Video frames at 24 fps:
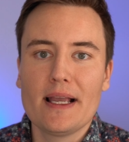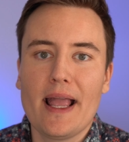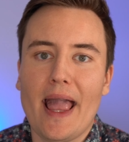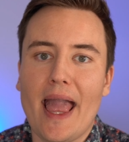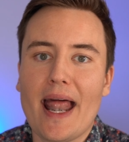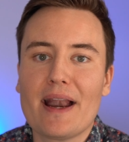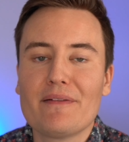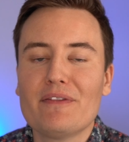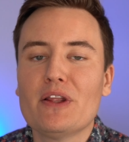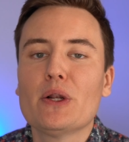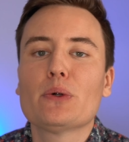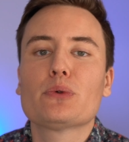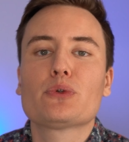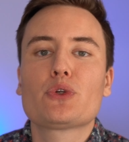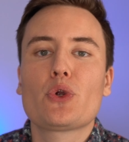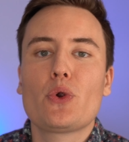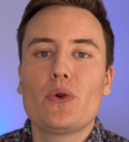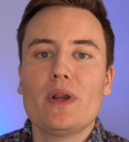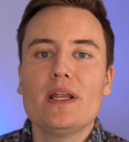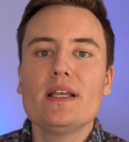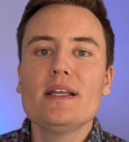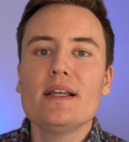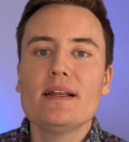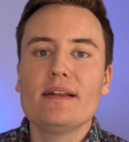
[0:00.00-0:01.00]
and if they don't turn
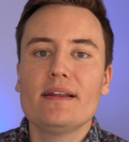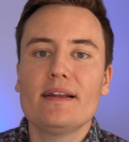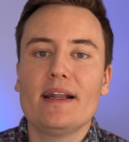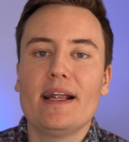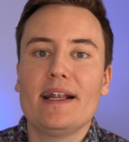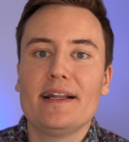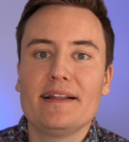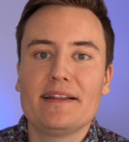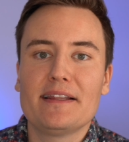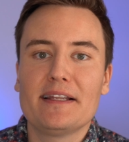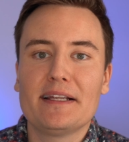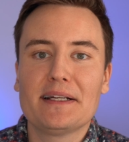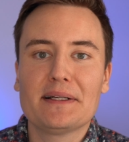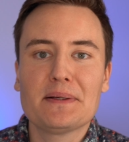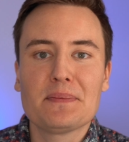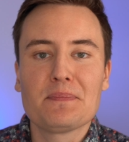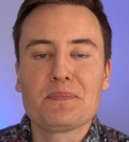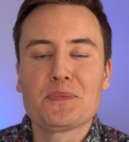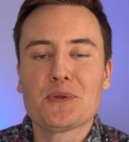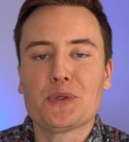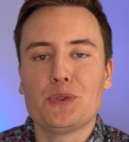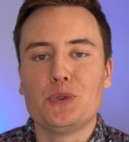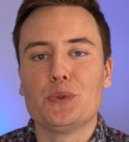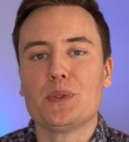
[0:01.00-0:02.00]
into anything,
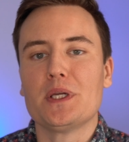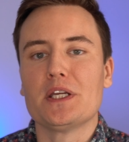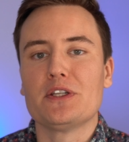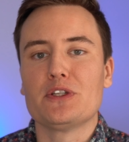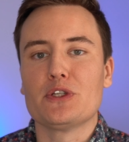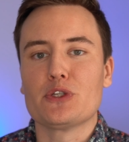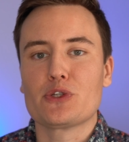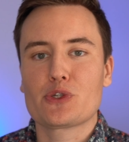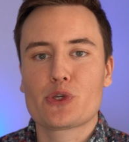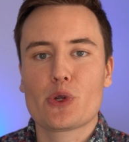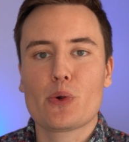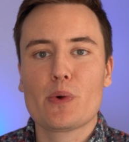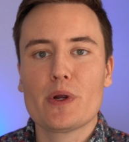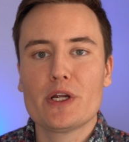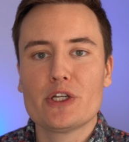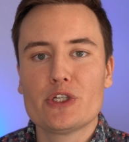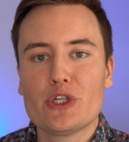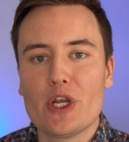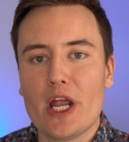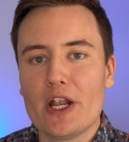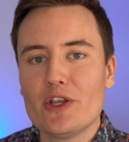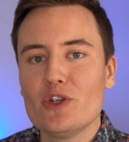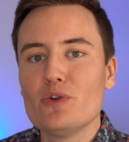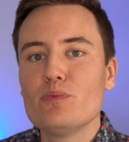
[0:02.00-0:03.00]
you get
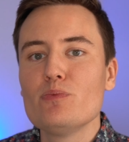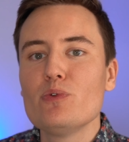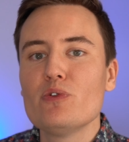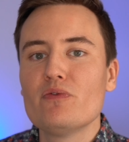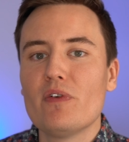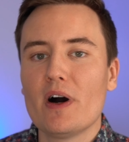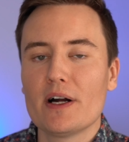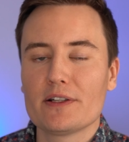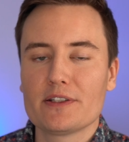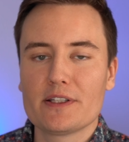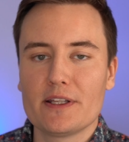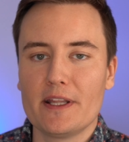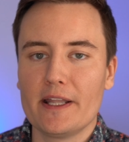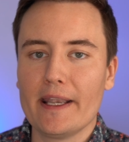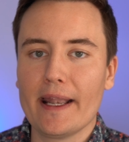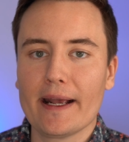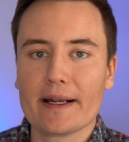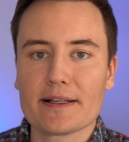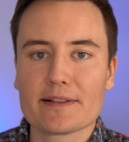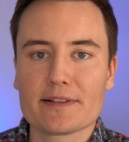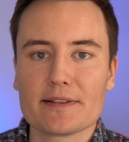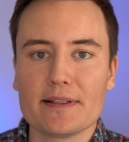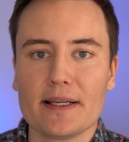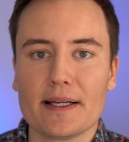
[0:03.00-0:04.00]
discouraged and you move on to the
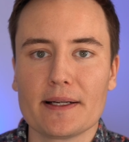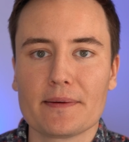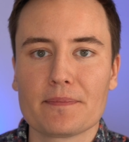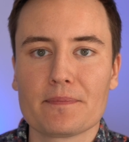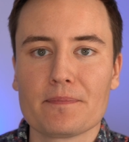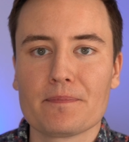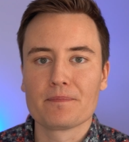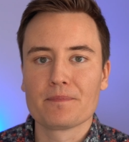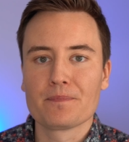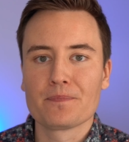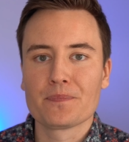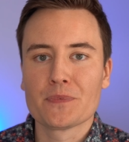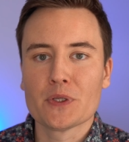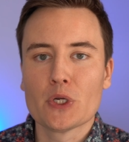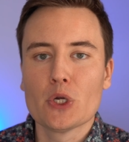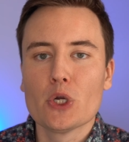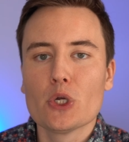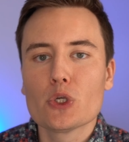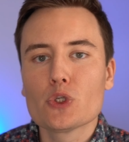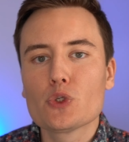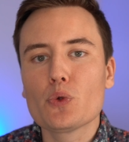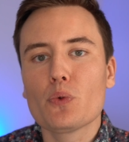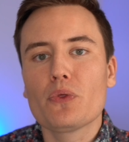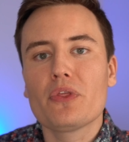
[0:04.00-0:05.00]
next thing.
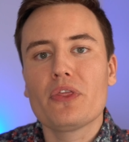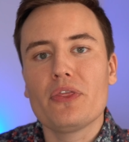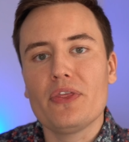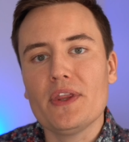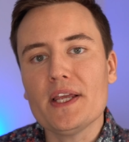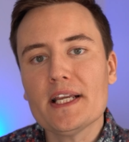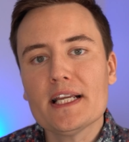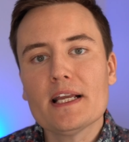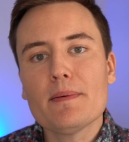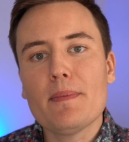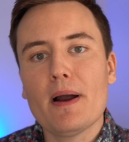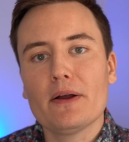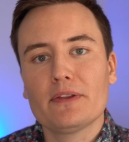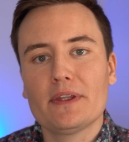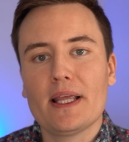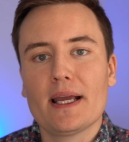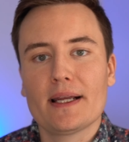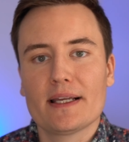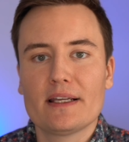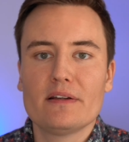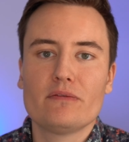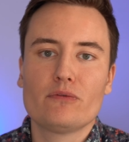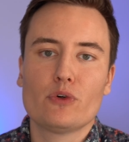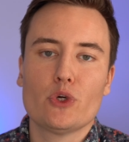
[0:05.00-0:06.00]
So think about that
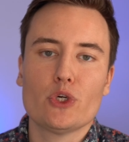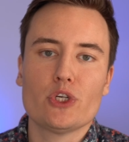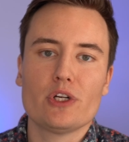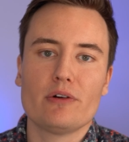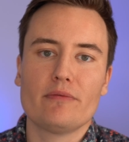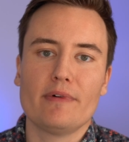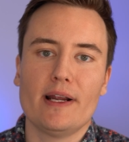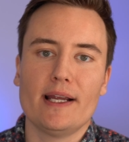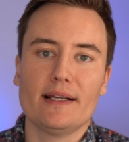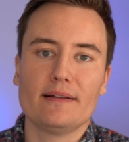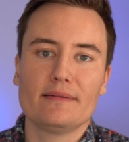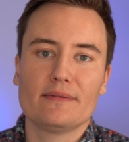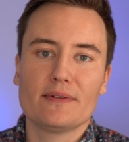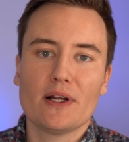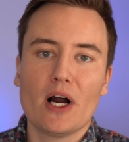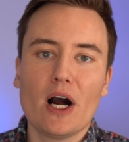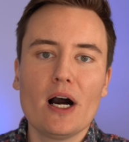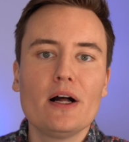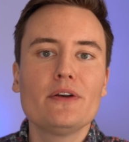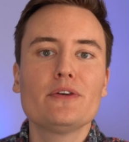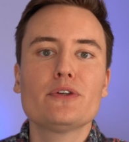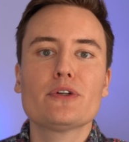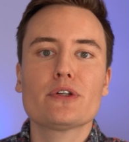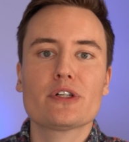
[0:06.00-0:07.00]
conversion rate,
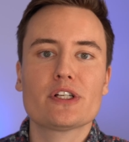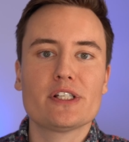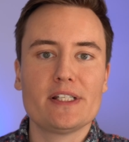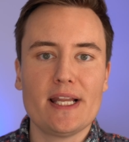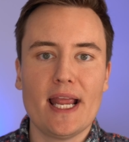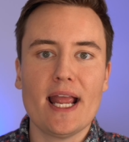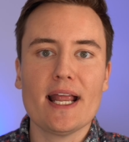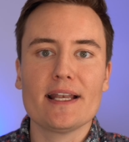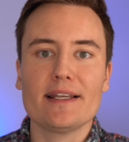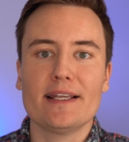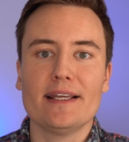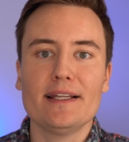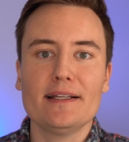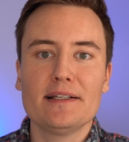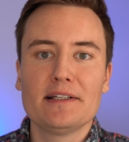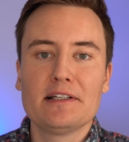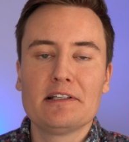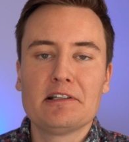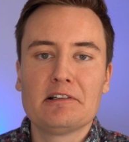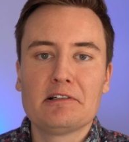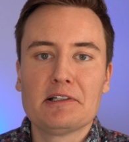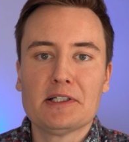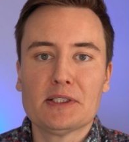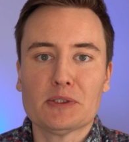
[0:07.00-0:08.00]
understand it,
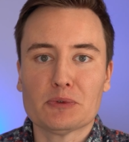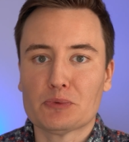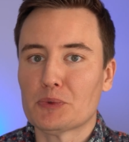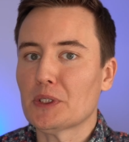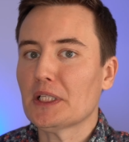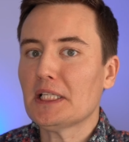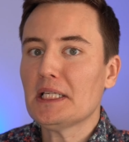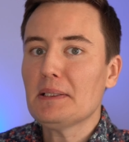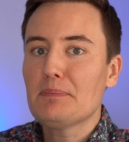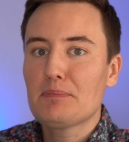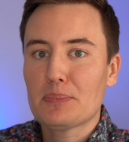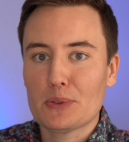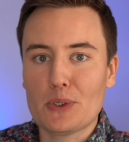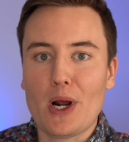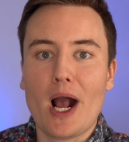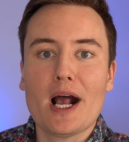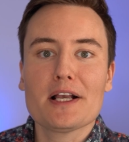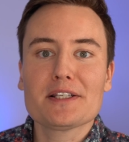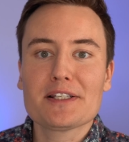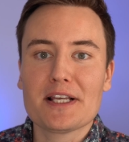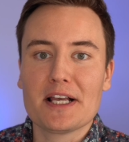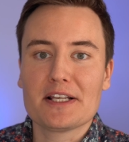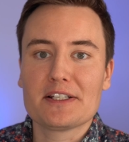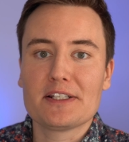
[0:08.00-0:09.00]
really
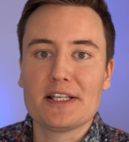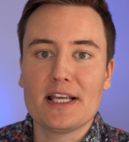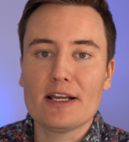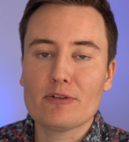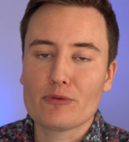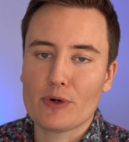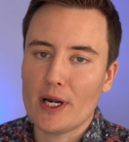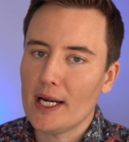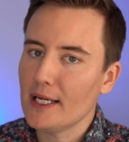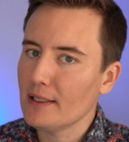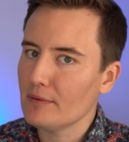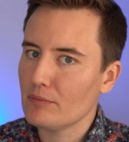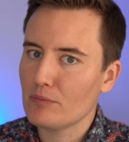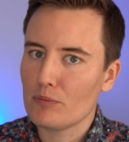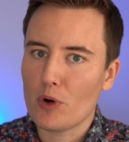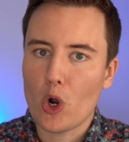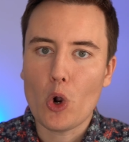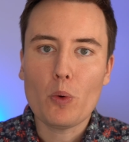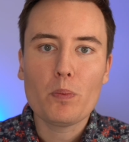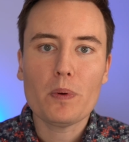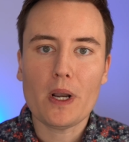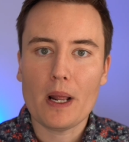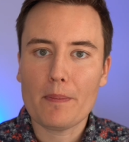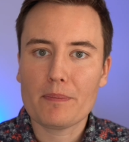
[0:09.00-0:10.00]
process it, right?
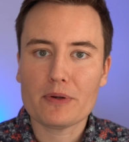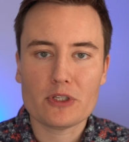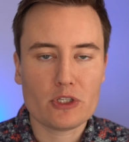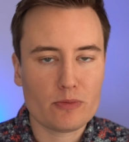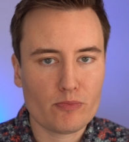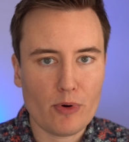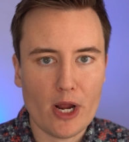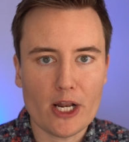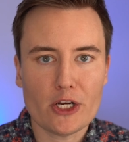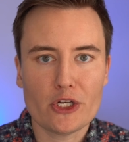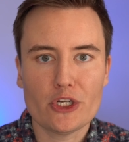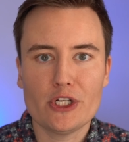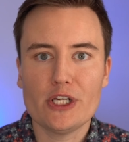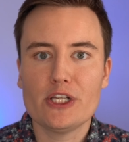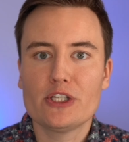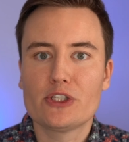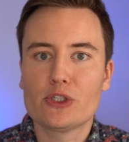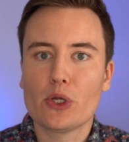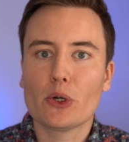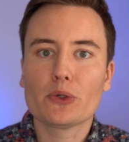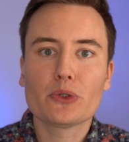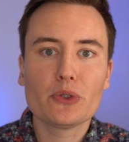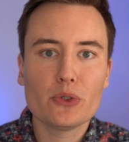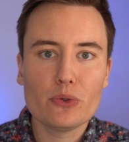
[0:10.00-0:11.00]
Open up a spreadsheet,
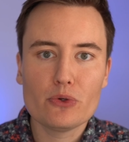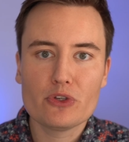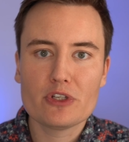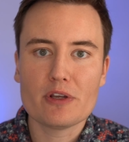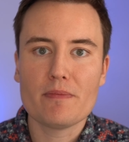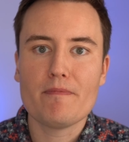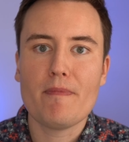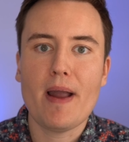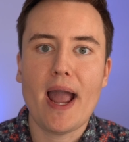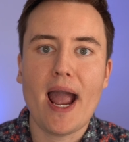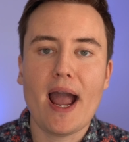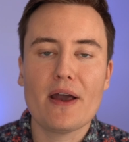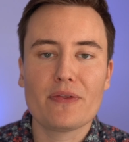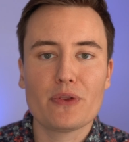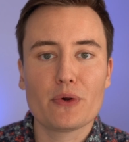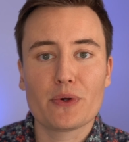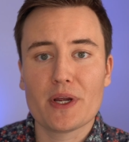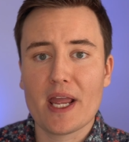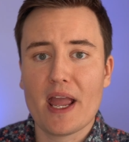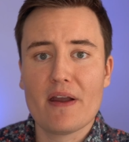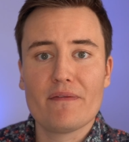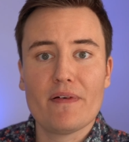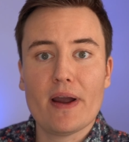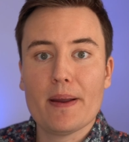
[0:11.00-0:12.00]
start to do some math.
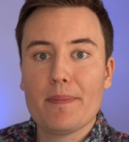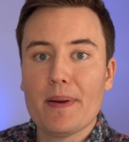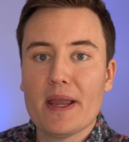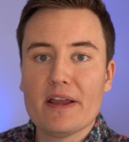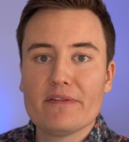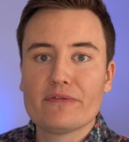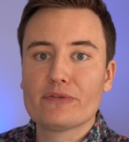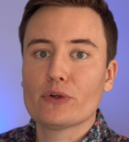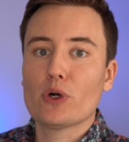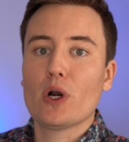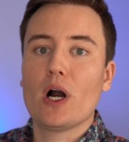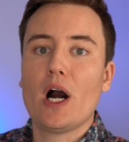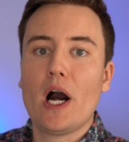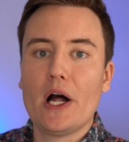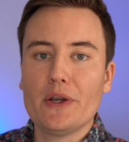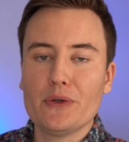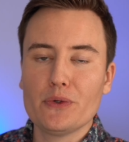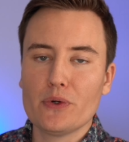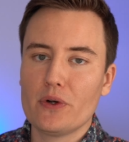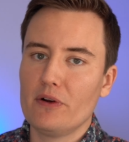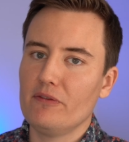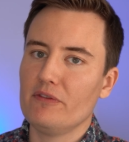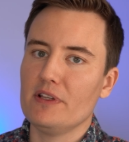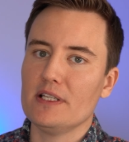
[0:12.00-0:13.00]
Okay, if I pay for
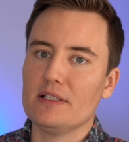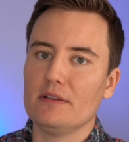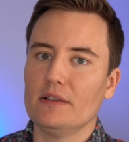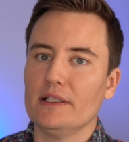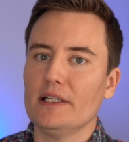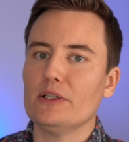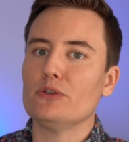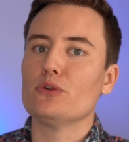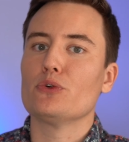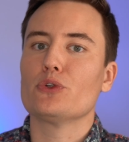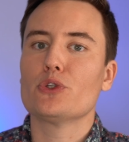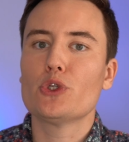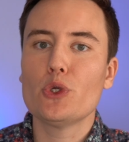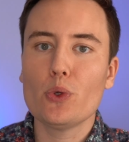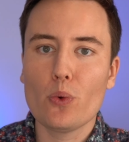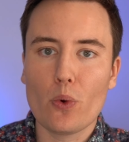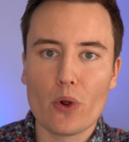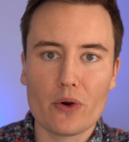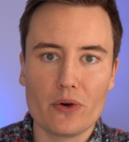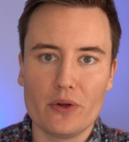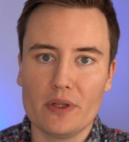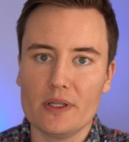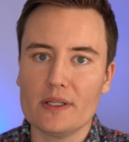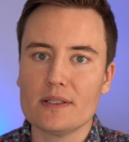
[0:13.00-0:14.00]
100 of these leads or
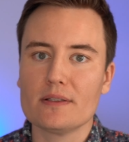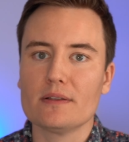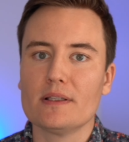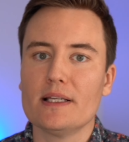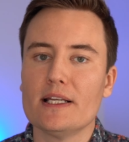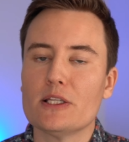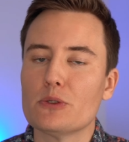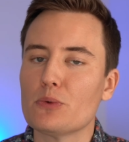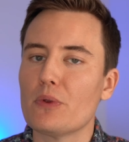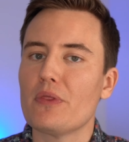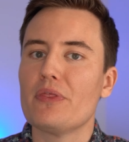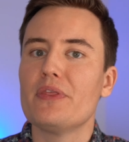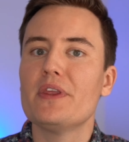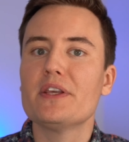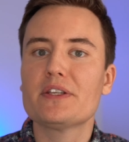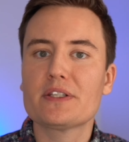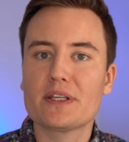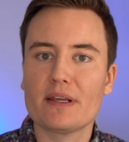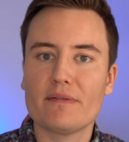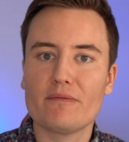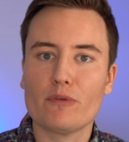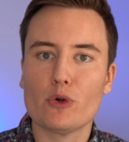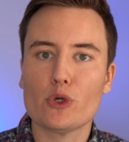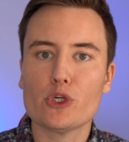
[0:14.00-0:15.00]
200 of these leads with this
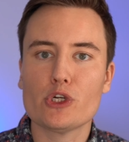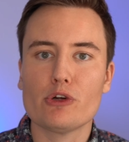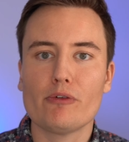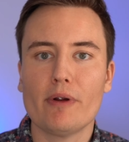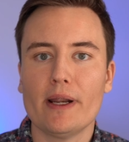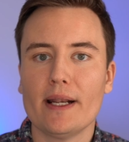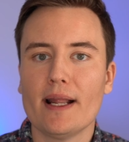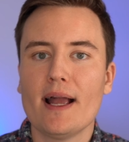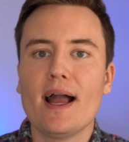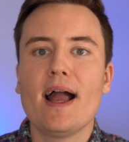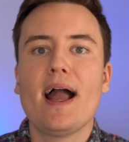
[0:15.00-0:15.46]
conversion rate,